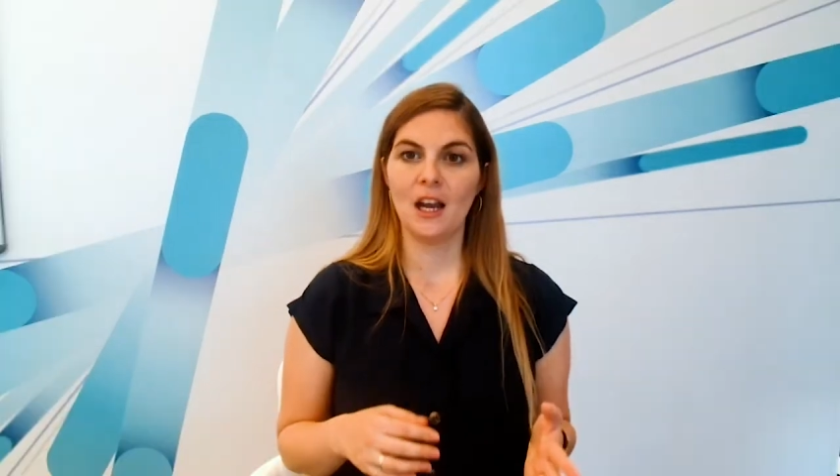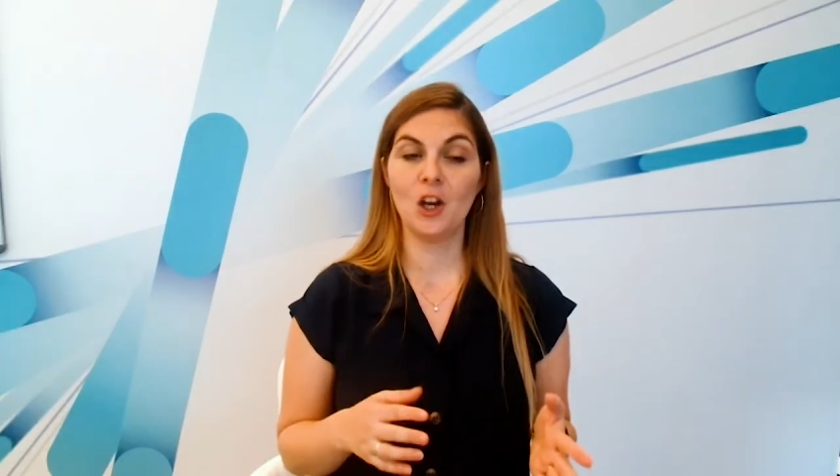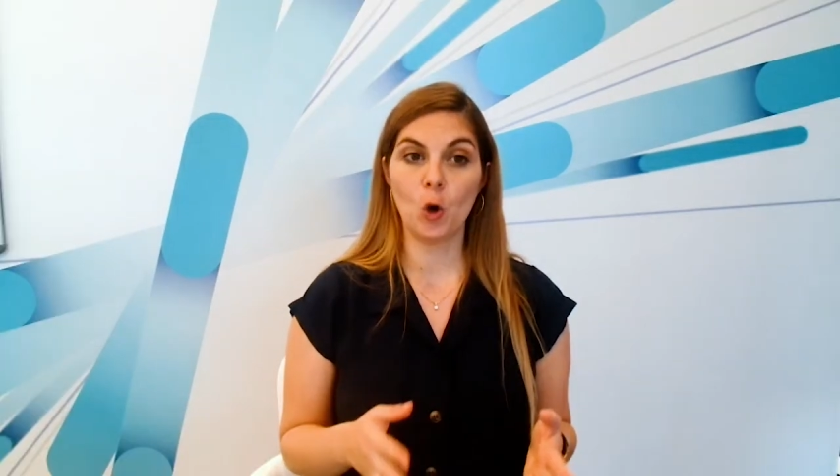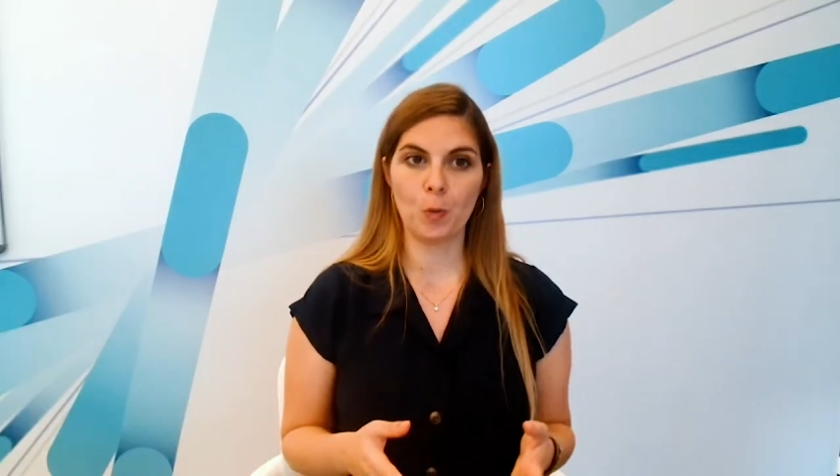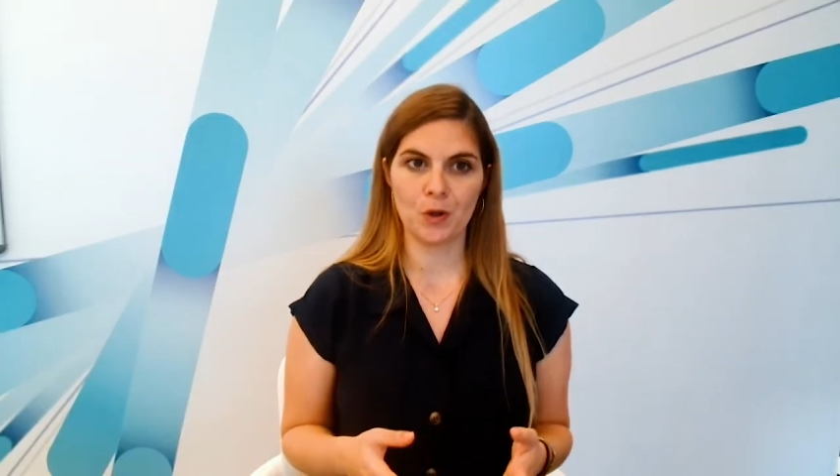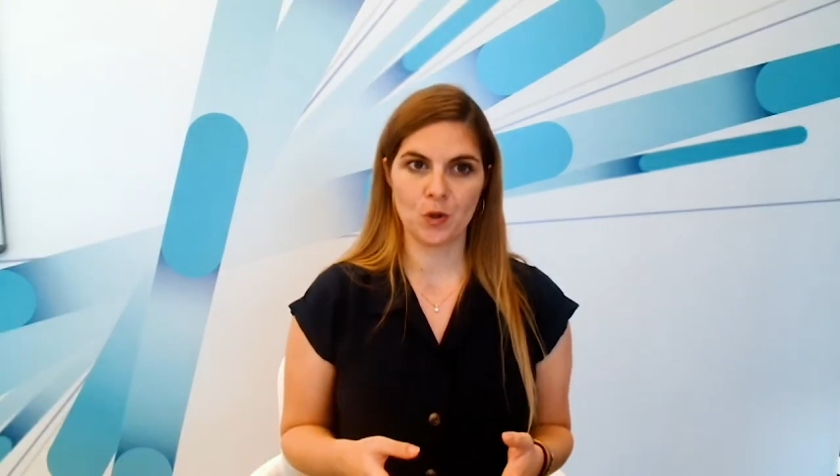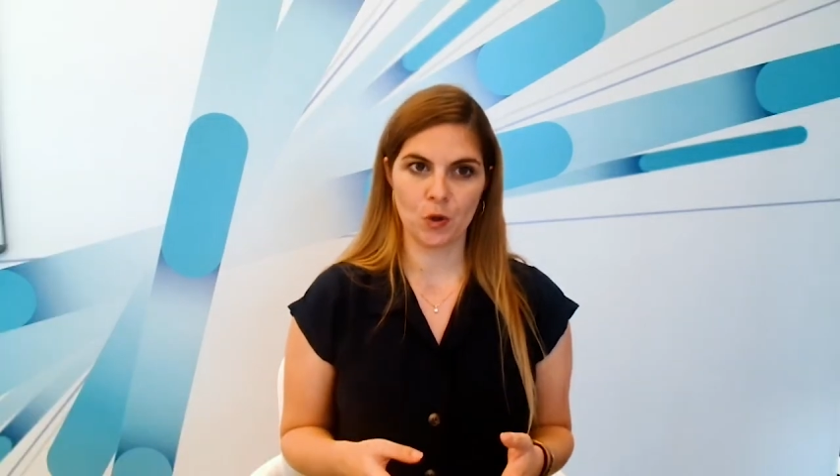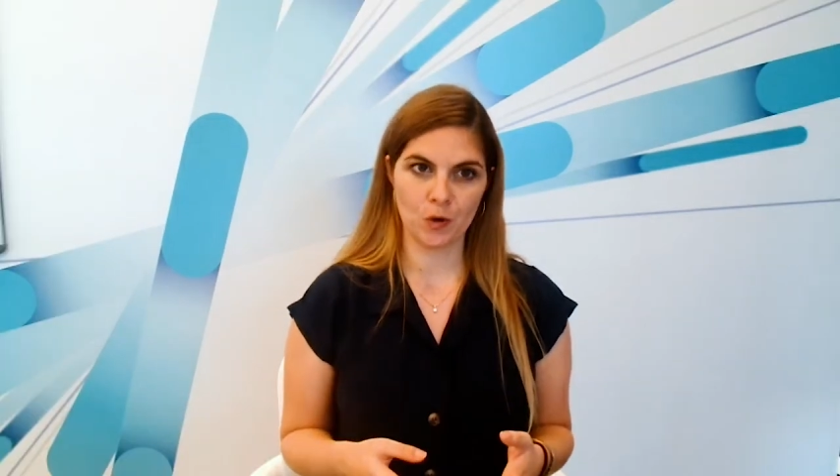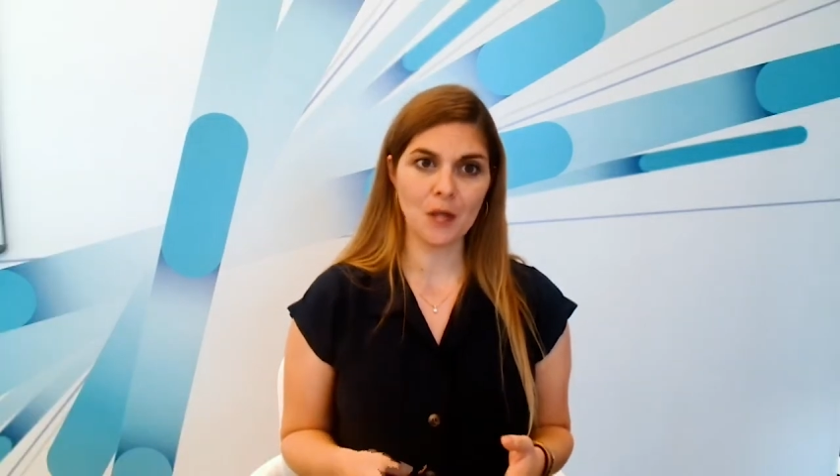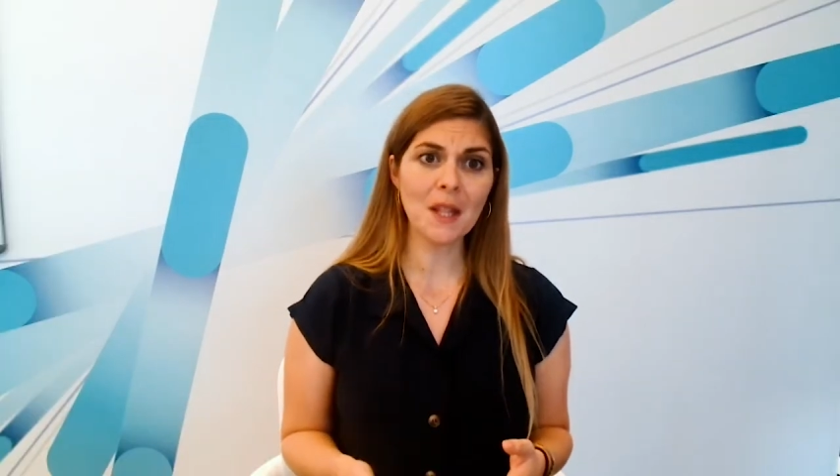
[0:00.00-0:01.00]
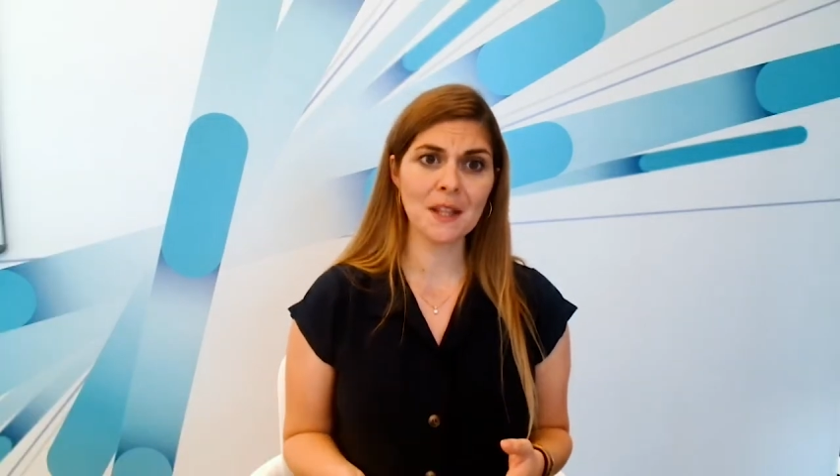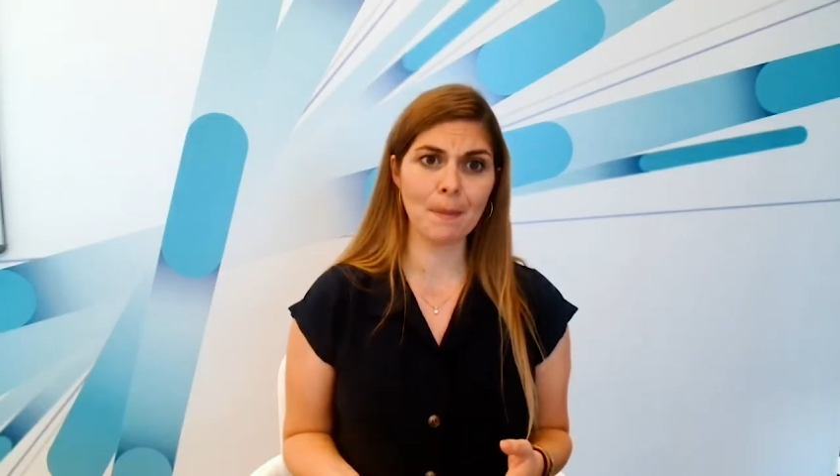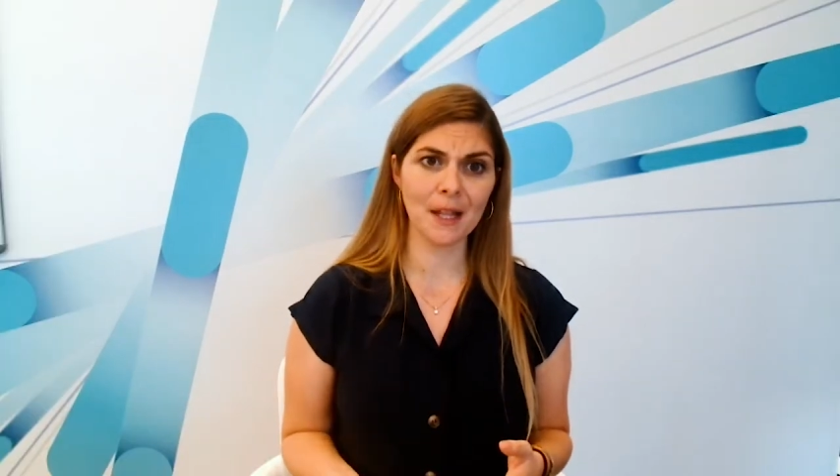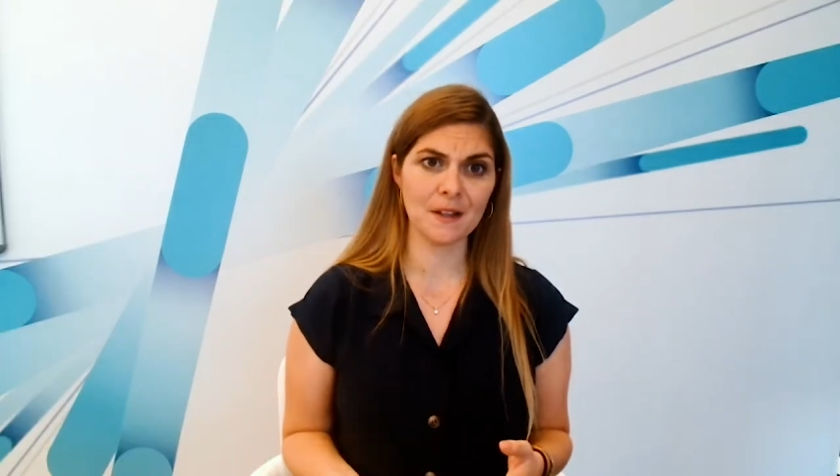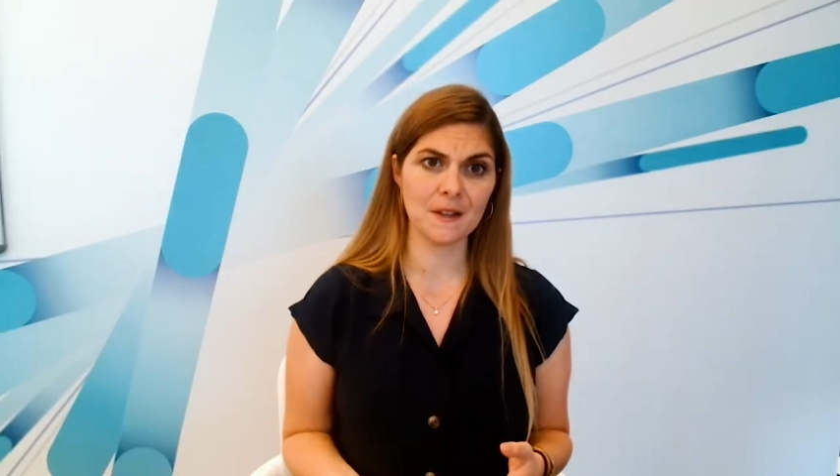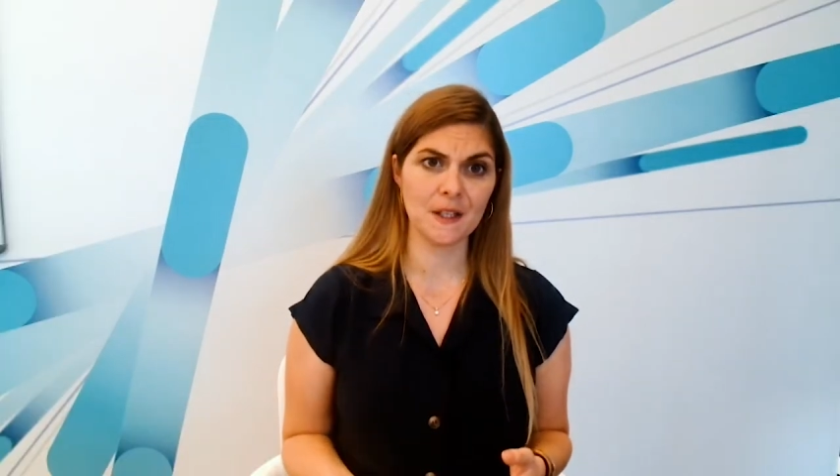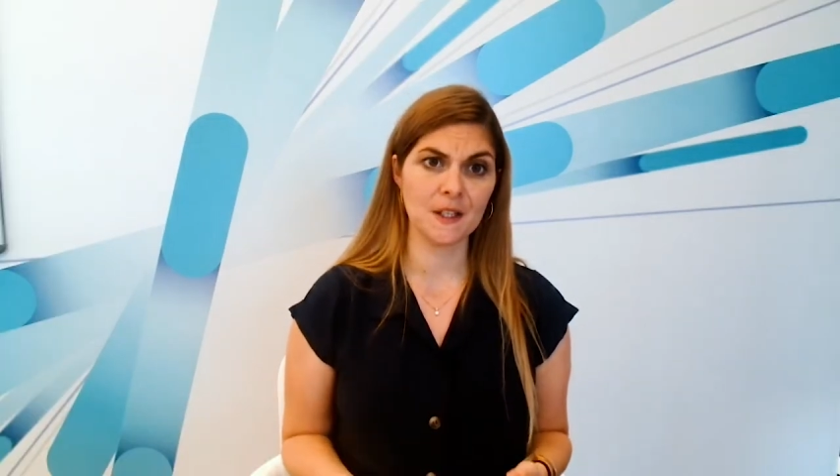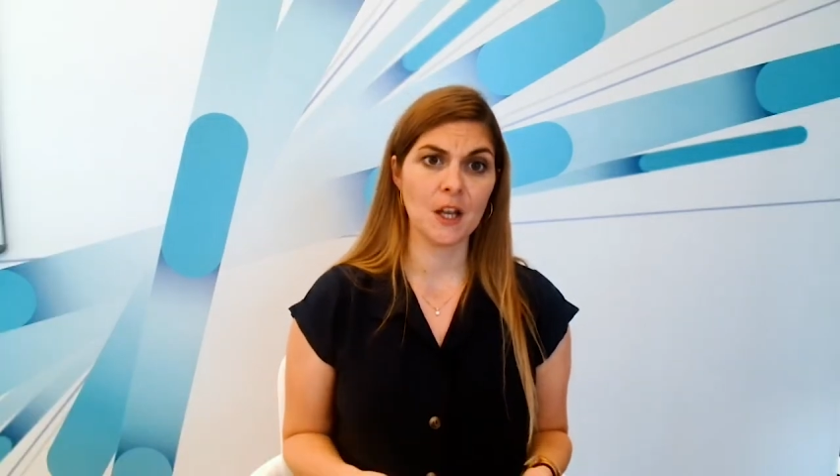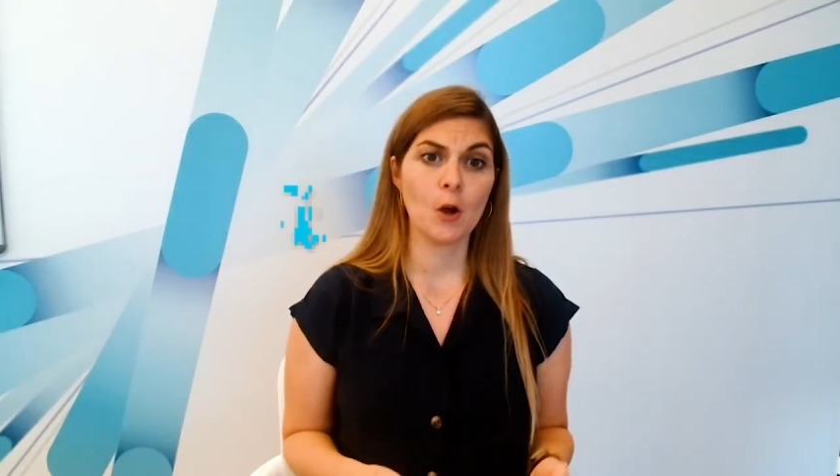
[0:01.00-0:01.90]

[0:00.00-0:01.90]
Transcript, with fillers: in open source dependencies,